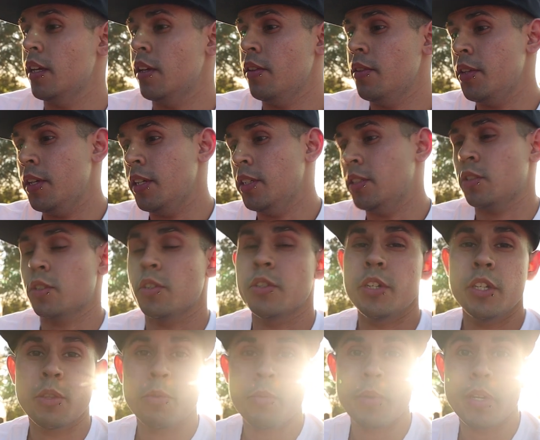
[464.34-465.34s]
these
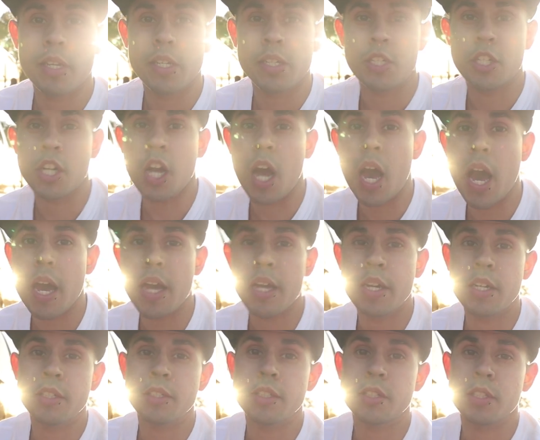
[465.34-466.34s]
33-inch
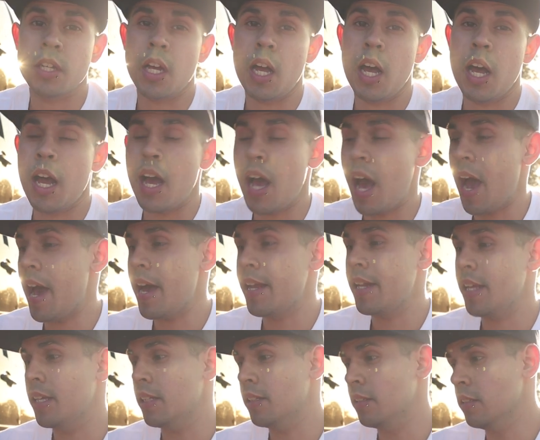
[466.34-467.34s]
tires, I had
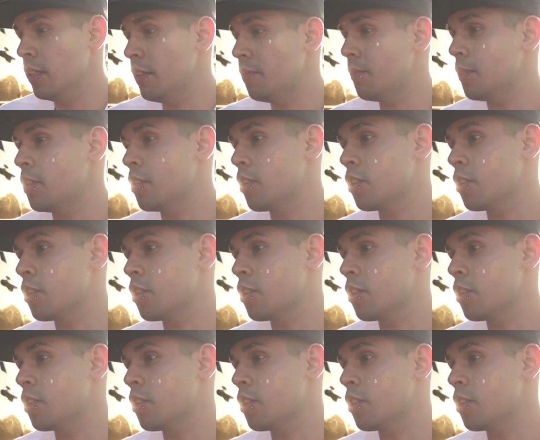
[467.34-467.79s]
to lift the